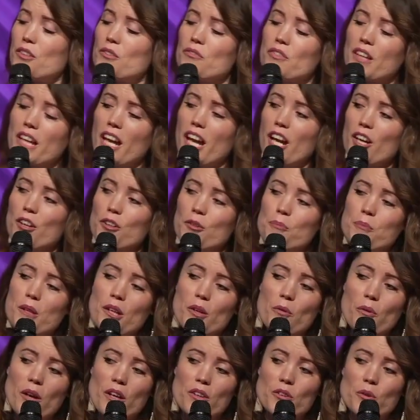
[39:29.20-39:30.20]
You've carried
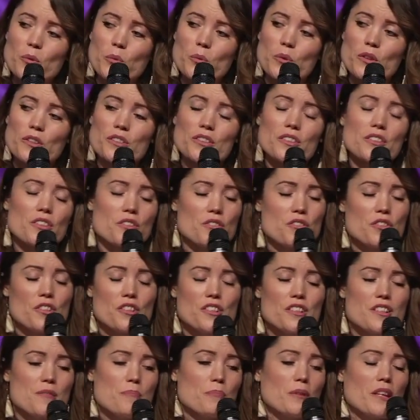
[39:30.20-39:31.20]
me around the world to
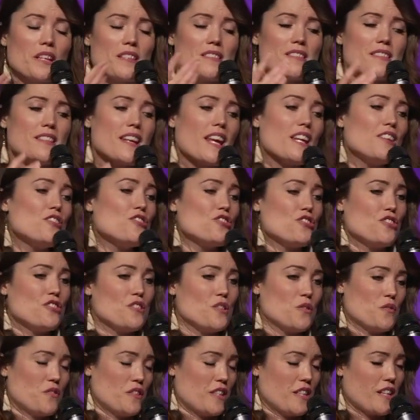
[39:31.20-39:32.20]
30-plus
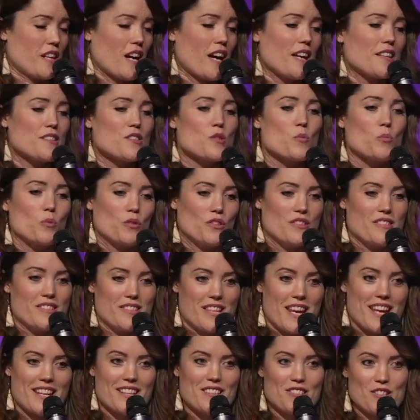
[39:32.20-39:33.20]
nations for the gospel's
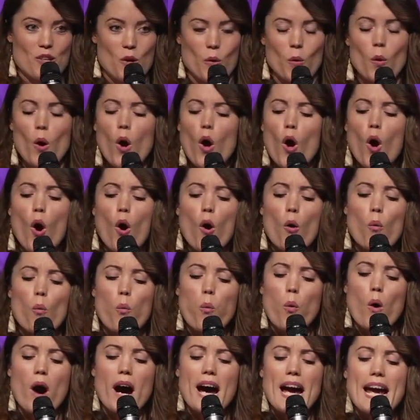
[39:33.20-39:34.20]
sake. So
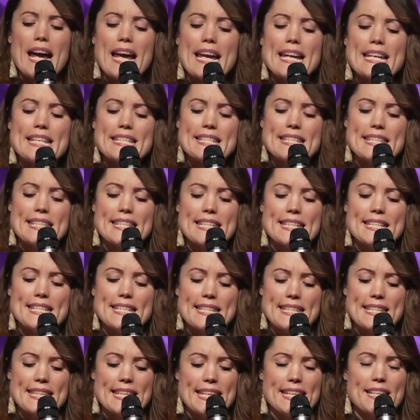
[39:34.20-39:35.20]
why is
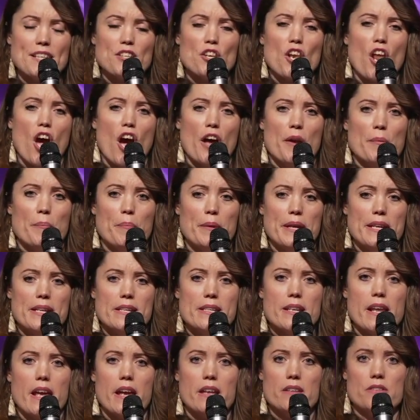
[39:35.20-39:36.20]
this thing not
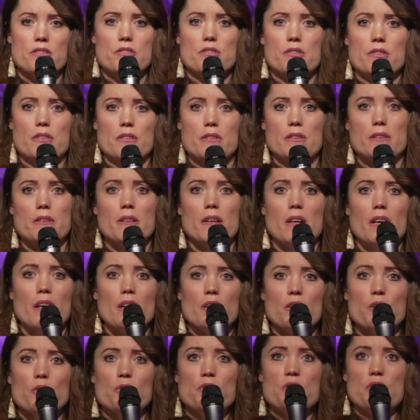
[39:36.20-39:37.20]
being answered?
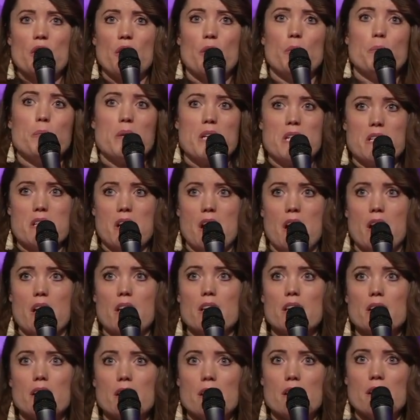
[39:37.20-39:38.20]
You tell me,
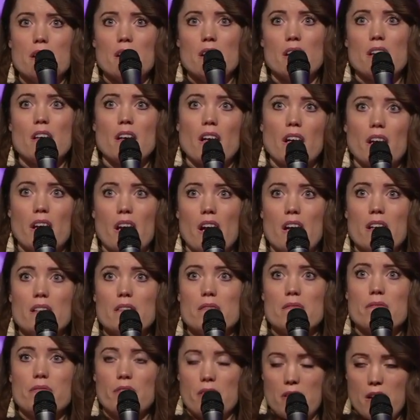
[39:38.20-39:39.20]
God. I got
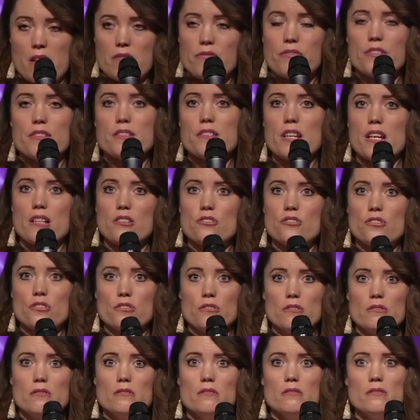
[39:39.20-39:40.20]

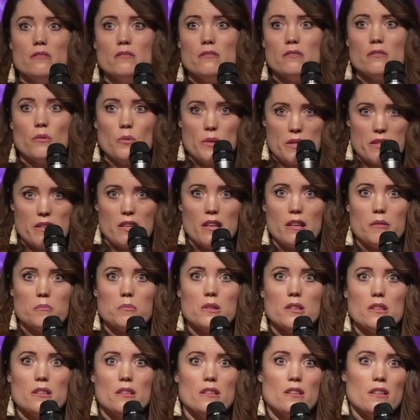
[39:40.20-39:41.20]
confrontational with
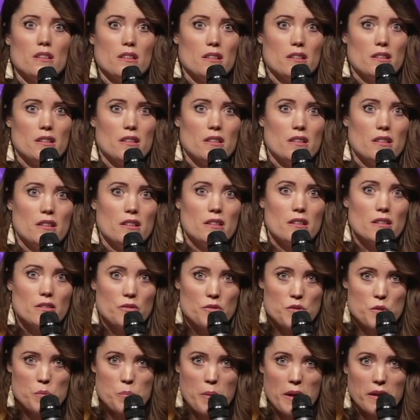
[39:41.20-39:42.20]
him,
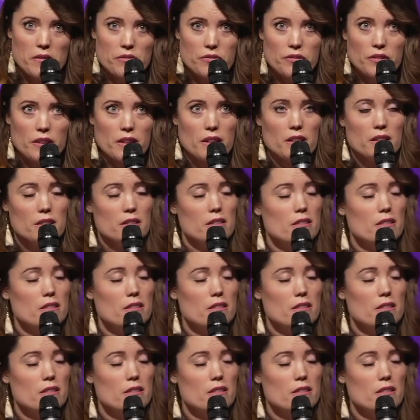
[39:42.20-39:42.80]
respectfully,